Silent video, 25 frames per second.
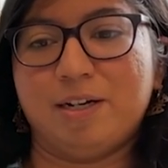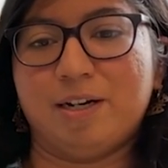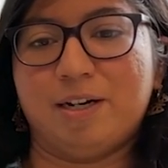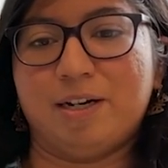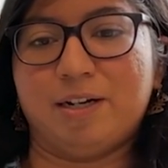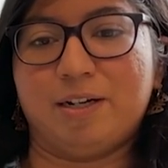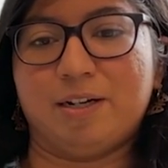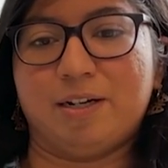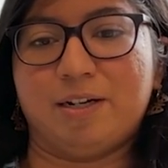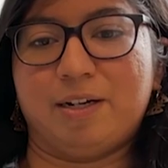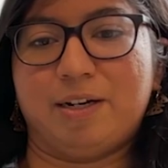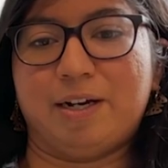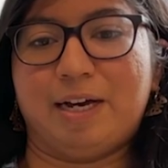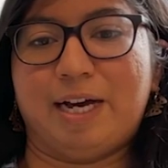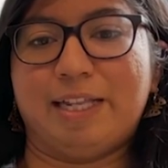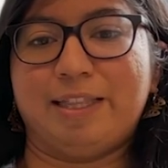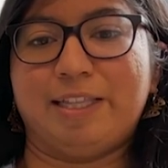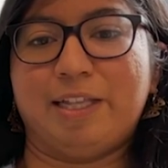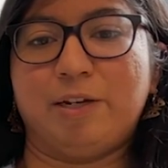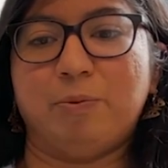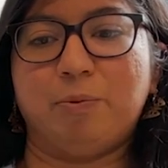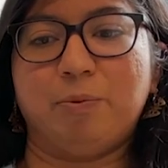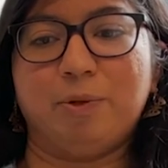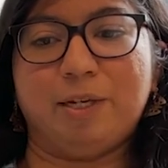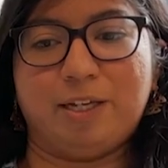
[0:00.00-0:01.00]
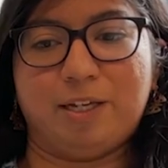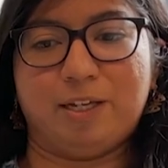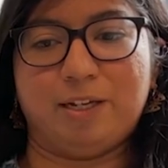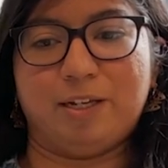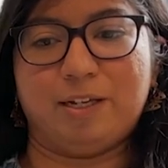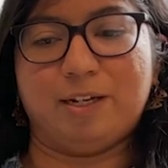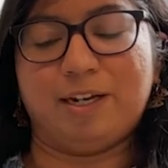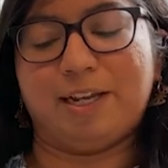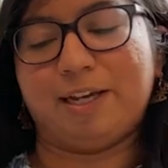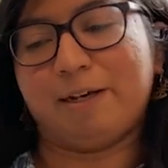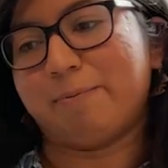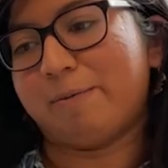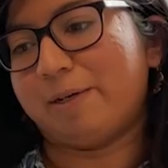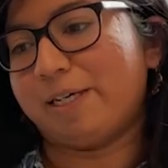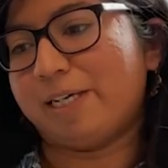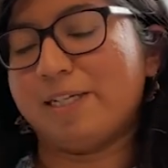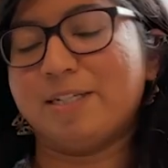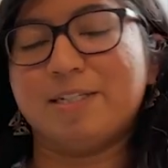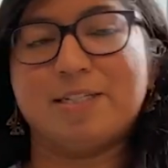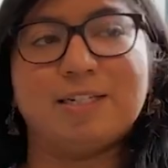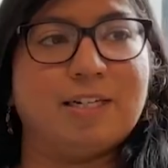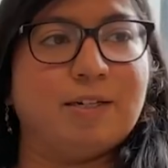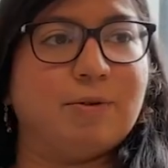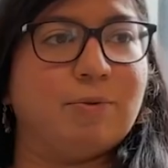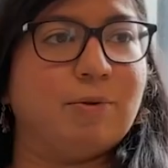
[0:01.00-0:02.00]
And then we, like Mike is
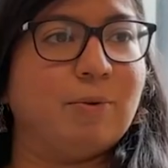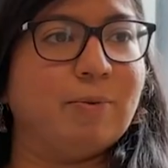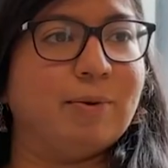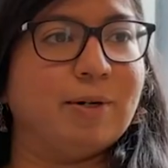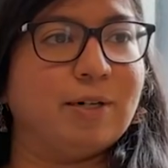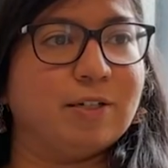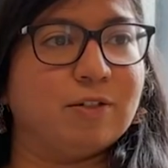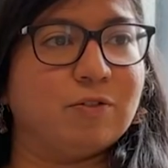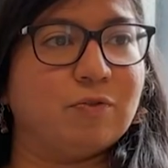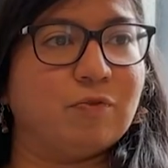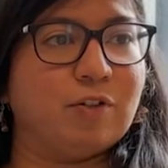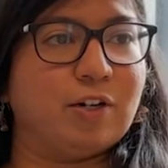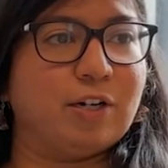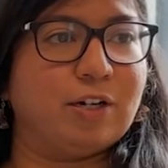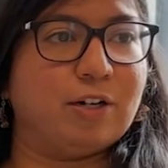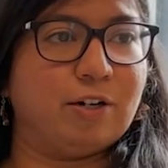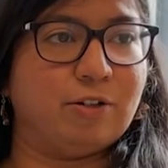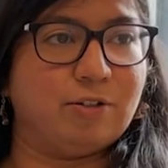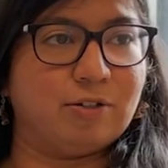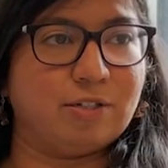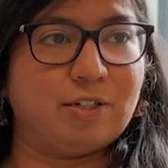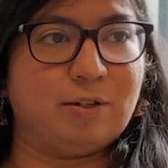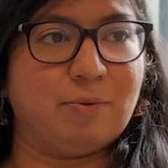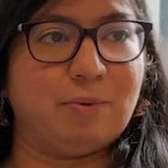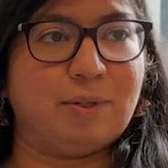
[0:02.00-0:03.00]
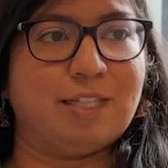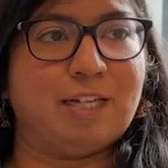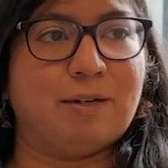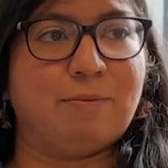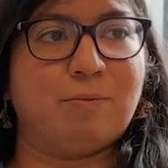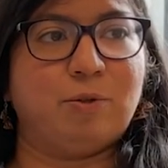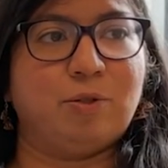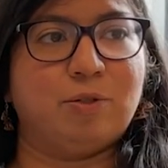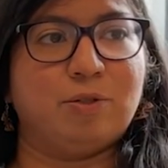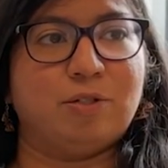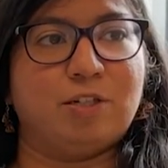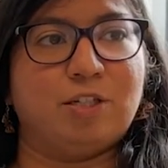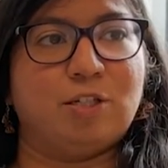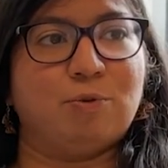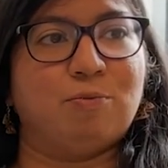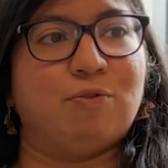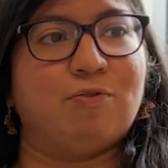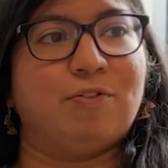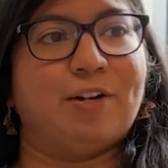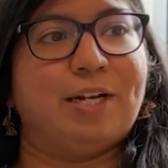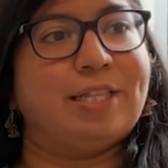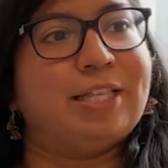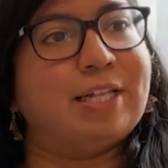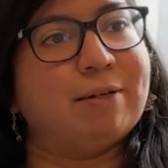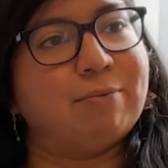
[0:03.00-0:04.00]
saying, we worked very closely with them also to
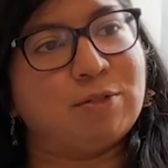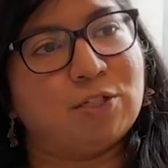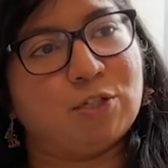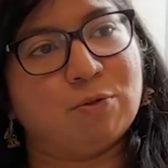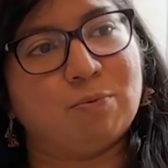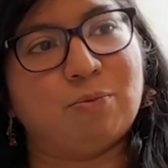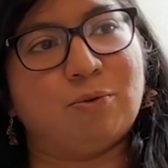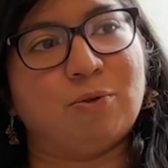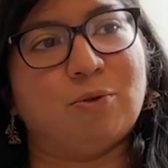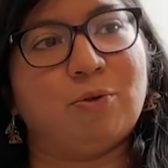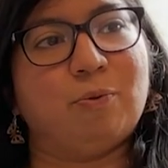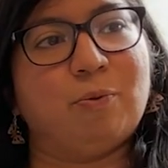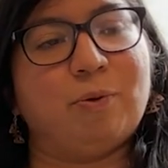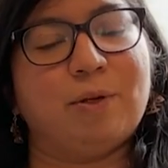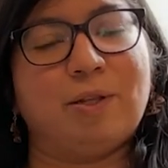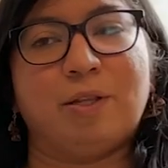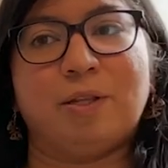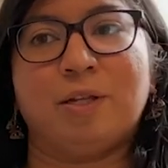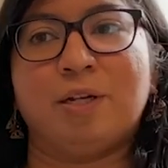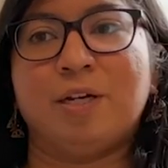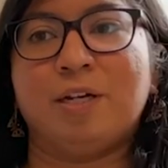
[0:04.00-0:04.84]
provide them support with,